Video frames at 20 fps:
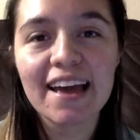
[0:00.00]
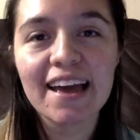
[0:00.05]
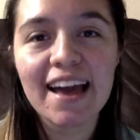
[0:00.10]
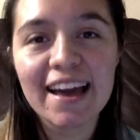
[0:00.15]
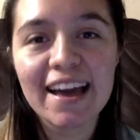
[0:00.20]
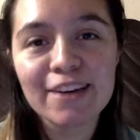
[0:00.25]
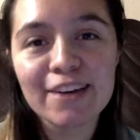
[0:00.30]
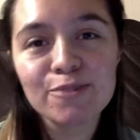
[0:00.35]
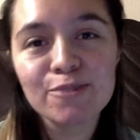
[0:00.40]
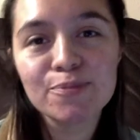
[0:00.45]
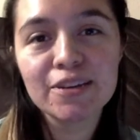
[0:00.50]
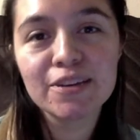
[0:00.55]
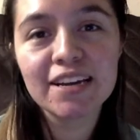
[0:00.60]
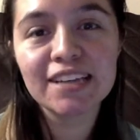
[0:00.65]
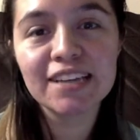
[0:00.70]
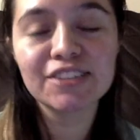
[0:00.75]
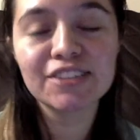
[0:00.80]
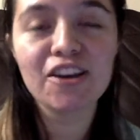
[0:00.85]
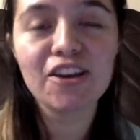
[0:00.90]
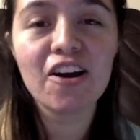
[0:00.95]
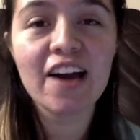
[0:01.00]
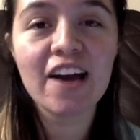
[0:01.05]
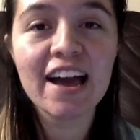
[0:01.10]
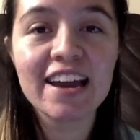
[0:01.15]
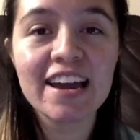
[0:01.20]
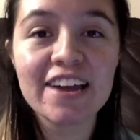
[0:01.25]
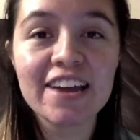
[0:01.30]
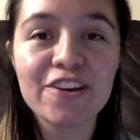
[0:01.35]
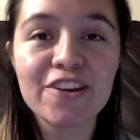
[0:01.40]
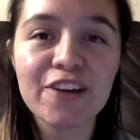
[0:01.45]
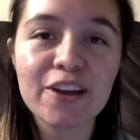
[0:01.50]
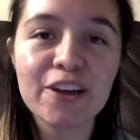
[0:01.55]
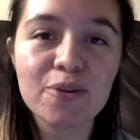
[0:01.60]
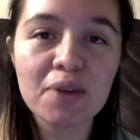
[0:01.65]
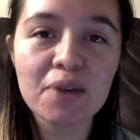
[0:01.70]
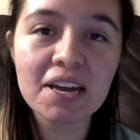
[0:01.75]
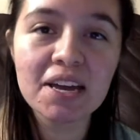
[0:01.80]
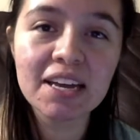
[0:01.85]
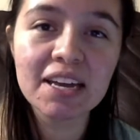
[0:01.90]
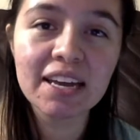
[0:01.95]
I hope you guys all had a great
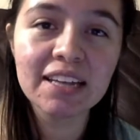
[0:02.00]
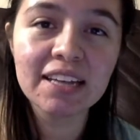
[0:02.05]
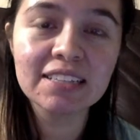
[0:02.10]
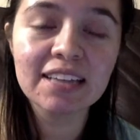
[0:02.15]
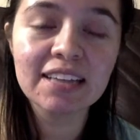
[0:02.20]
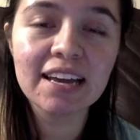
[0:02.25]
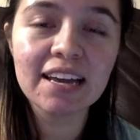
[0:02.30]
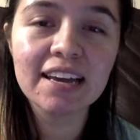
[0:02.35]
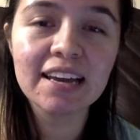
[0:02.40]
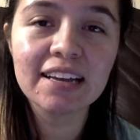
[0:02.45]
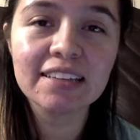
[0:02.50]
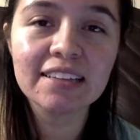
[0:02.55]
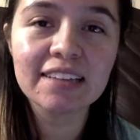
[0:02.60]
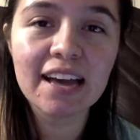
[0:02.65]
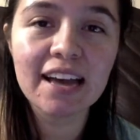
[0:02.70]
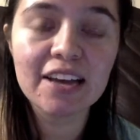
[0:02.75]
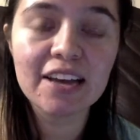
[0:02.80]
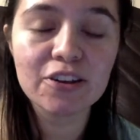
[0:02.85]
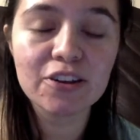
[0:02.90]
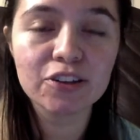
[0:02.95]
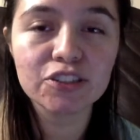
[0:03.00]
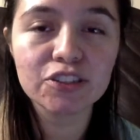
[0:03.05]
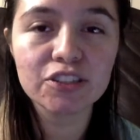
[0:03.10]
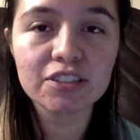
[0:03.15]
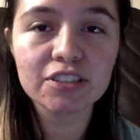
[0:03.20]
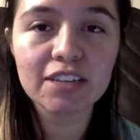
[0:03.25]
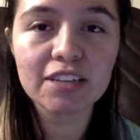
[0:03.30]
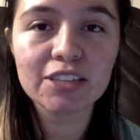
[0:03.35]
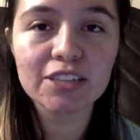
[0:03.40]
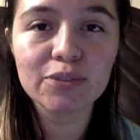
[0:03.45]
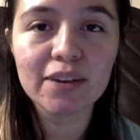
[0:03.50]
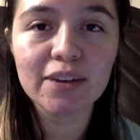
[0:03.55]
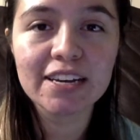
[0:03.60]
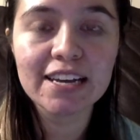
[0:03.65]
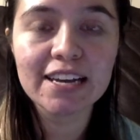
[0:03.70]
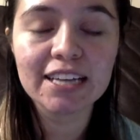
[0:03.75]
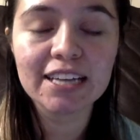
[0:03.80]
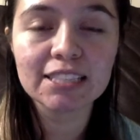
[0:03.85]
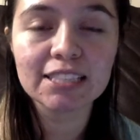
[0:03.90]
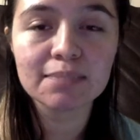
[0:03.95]
weekend and that you're just as ready
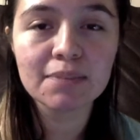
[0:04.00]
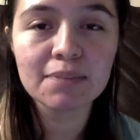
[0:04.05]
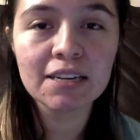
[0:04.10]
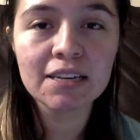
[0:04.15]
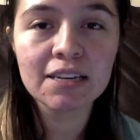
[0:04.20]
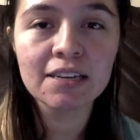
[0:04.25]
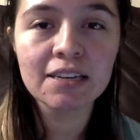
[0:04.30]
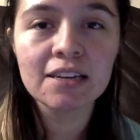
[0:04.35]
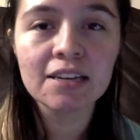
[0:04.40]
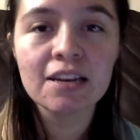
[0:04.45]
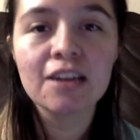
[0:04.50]
as me